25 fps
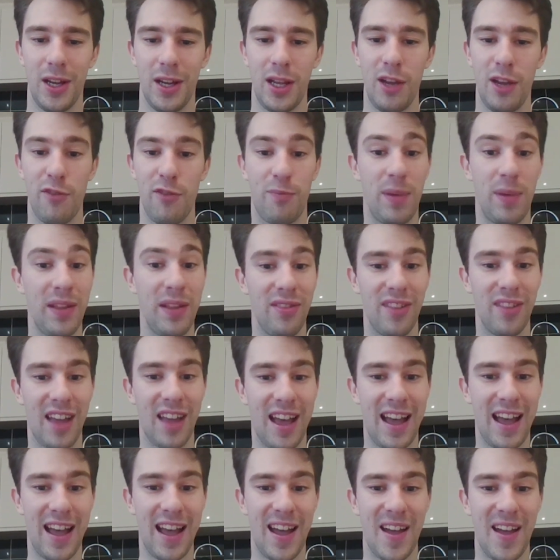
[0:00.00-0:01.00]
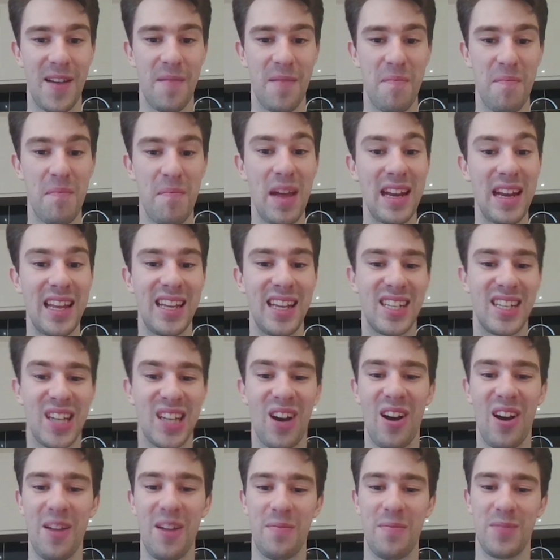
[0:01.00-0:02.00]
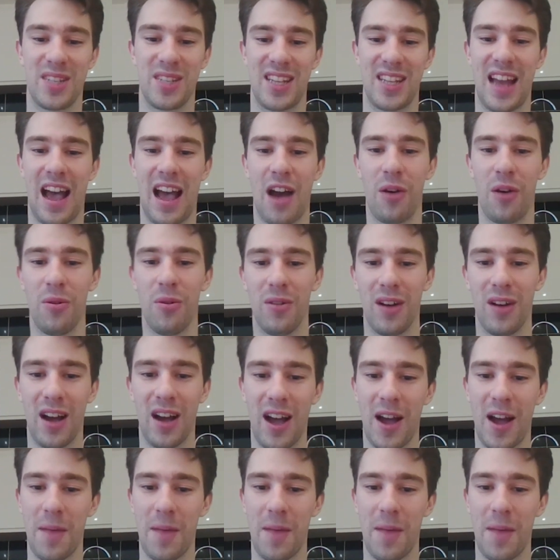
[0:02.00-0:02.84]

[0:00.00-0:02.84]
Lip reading: You've been there many times now.